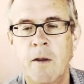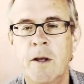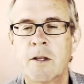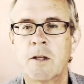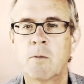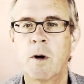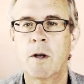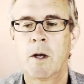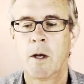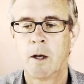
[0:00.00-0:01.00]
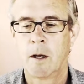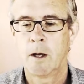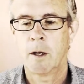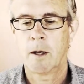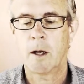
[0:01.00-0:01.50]
This is what
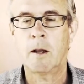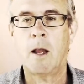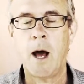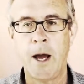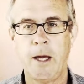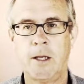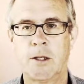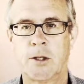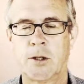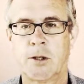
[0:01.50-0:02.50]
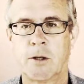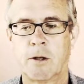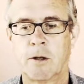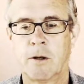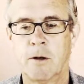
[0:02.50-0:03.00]
aligns
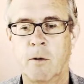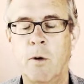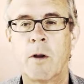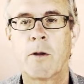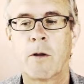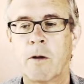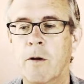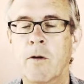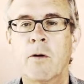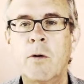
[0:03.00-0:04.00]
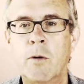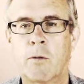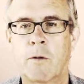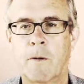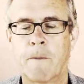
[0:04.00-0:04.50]
with
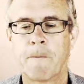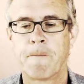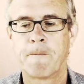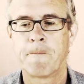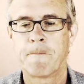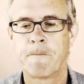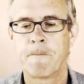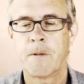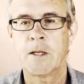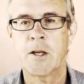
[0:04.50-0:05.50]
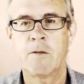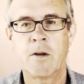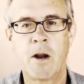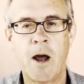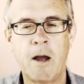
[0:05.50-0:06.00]
truth instead
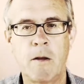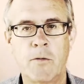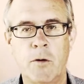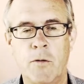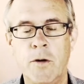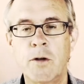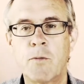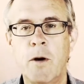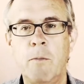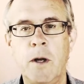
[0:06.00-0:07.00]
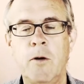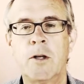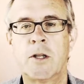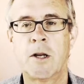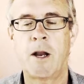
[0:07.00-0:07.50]
of the denial of truth. This realm here
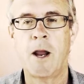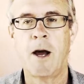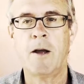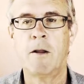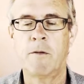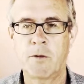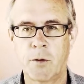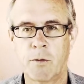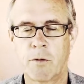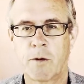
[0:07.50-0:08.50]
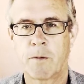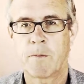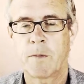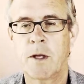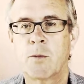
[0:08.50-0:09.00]
is the denial of truth.
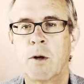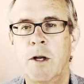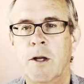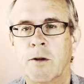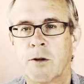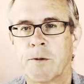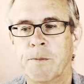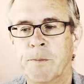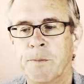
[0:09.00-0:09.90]
That's what it is.